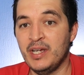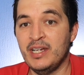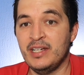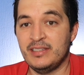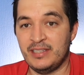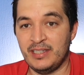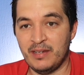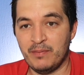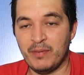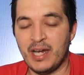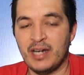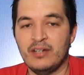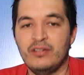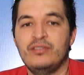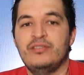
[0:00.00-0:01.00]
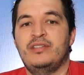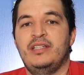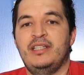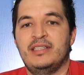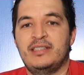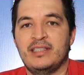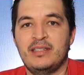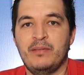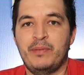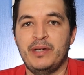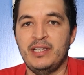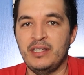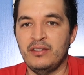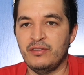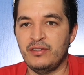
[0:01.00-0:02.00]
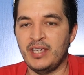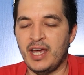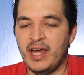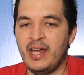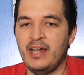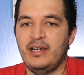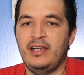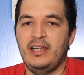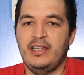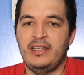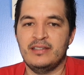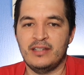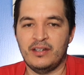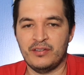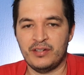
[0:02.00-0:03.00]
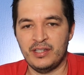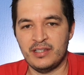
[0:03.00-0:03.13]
However, if you are already learning Kirchhoff's current laws,